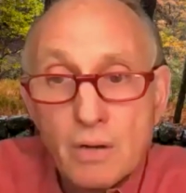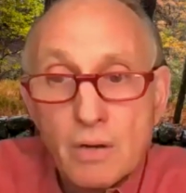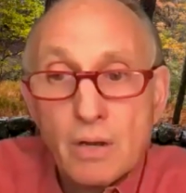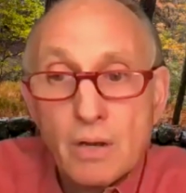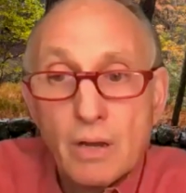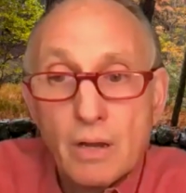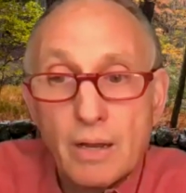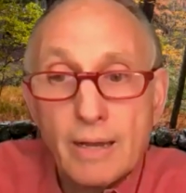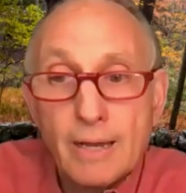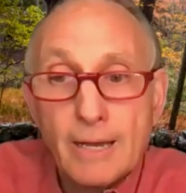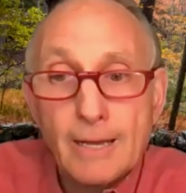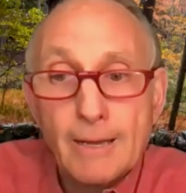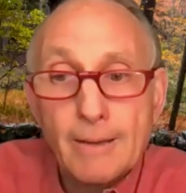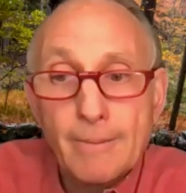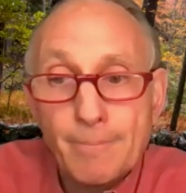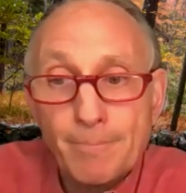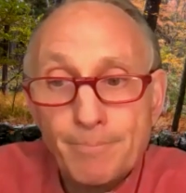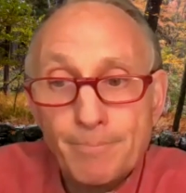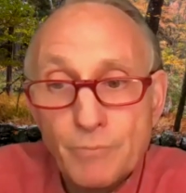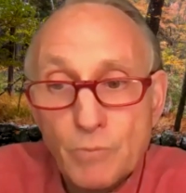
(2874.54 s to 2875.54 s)

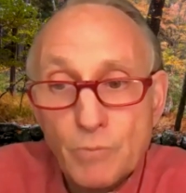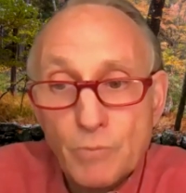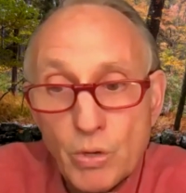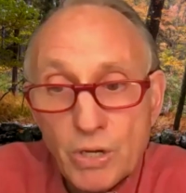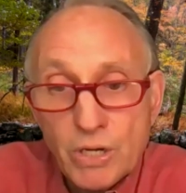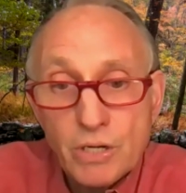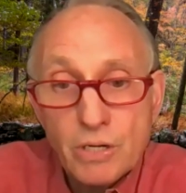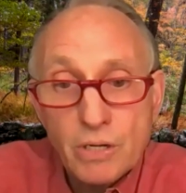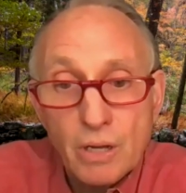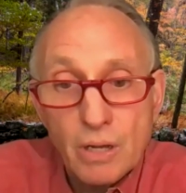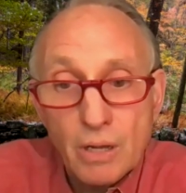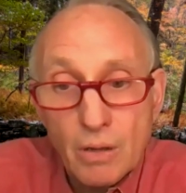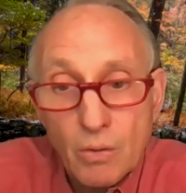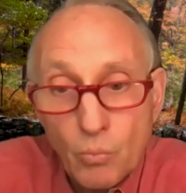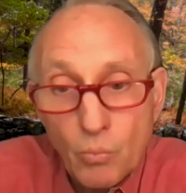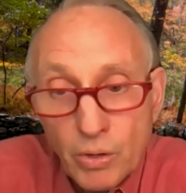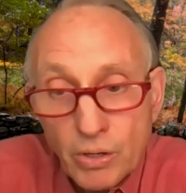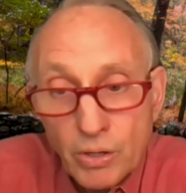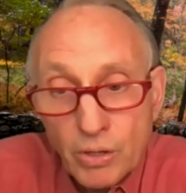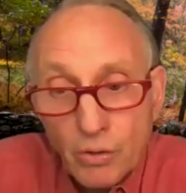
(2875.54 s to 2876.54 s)
um, Wind, uh,
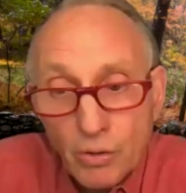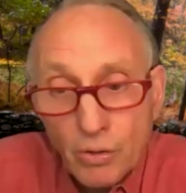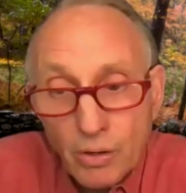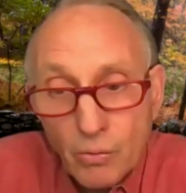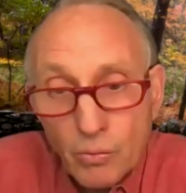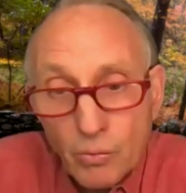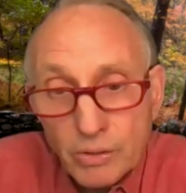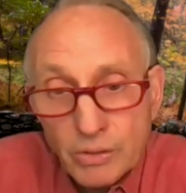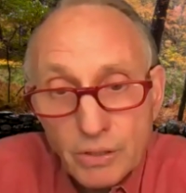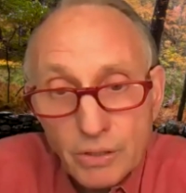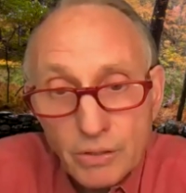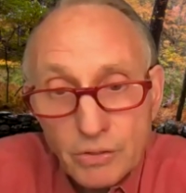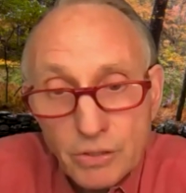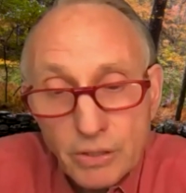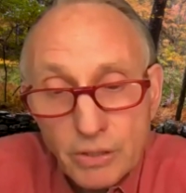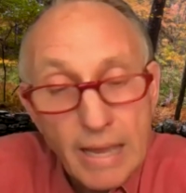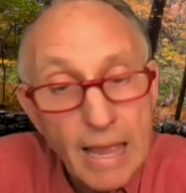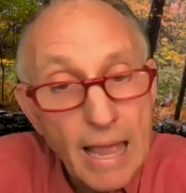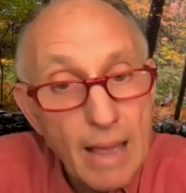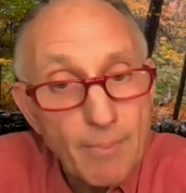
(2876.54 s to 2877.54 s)
Windhoek, which is the
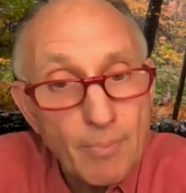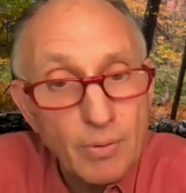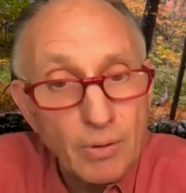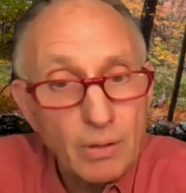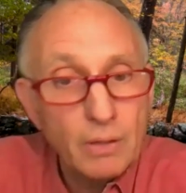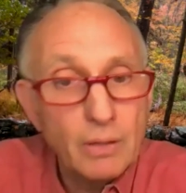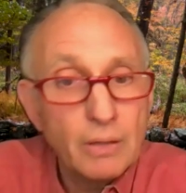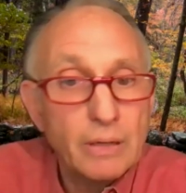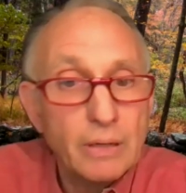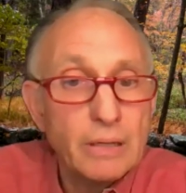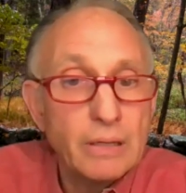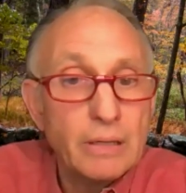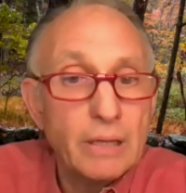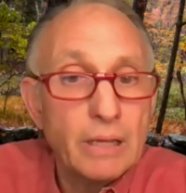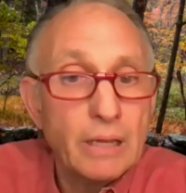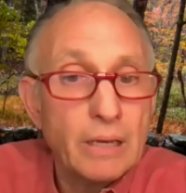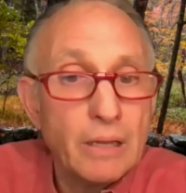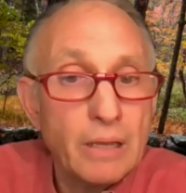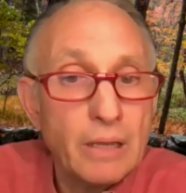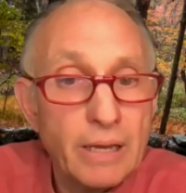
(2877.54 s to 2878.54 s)
capital, and
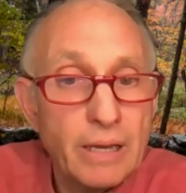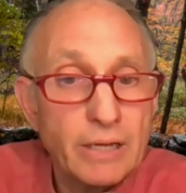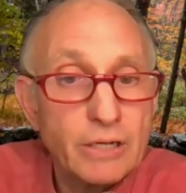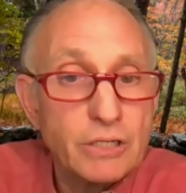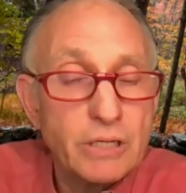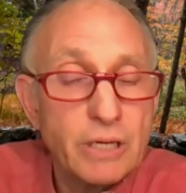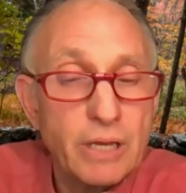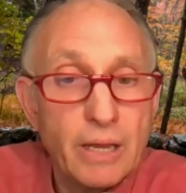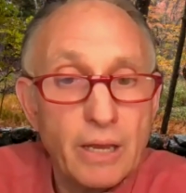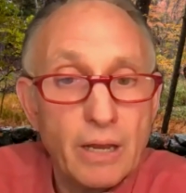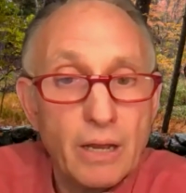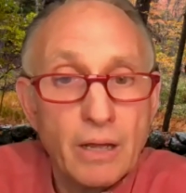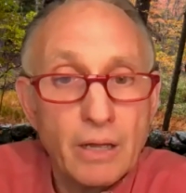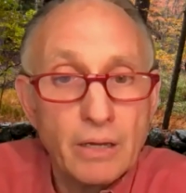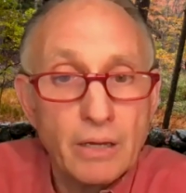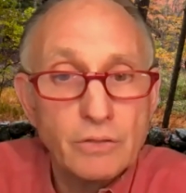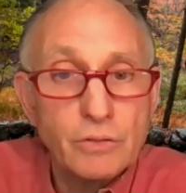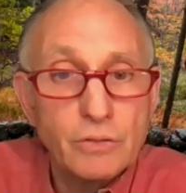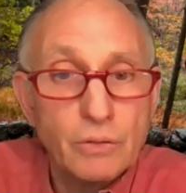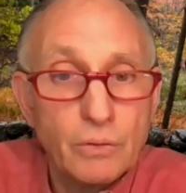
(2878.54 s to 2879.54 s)
then the next day
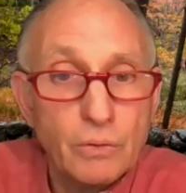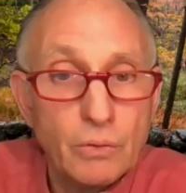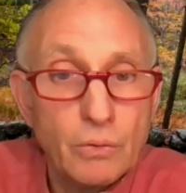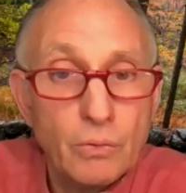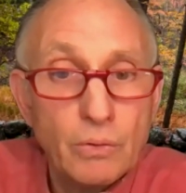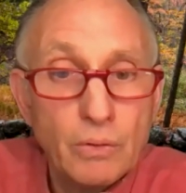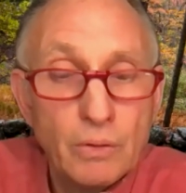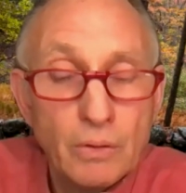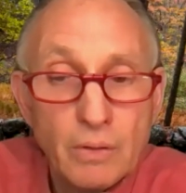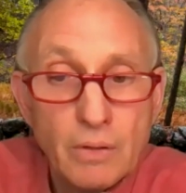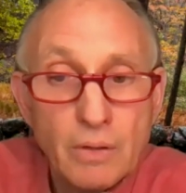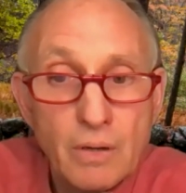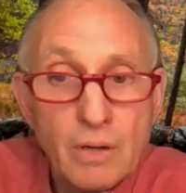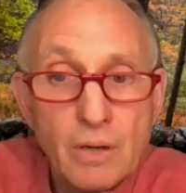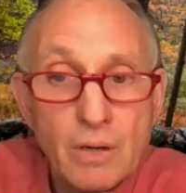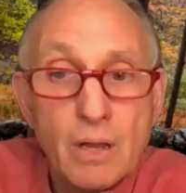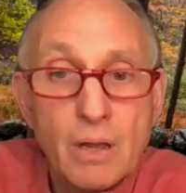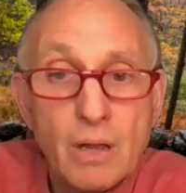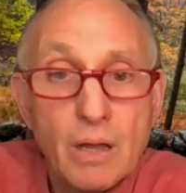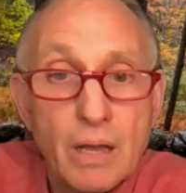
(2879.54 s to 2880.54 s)
on to
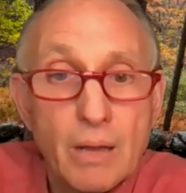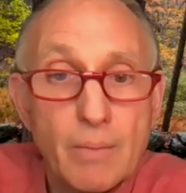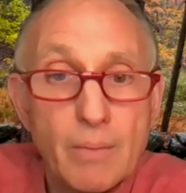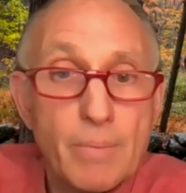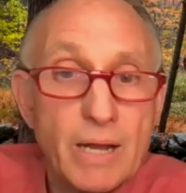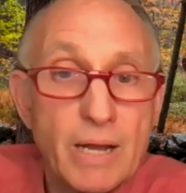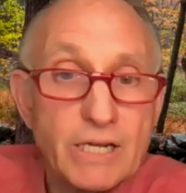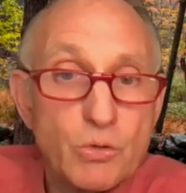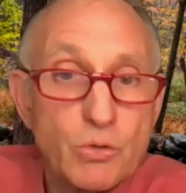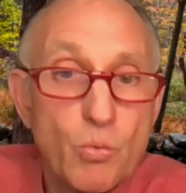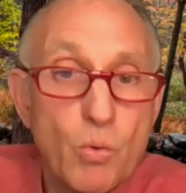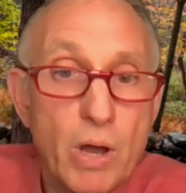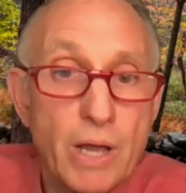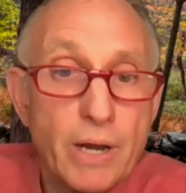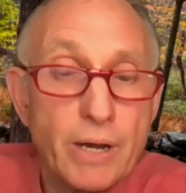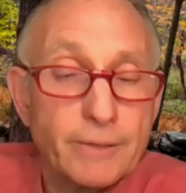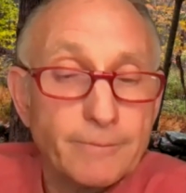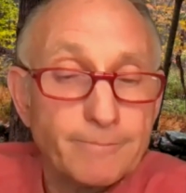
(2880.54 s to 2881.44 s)
uh, Botswana.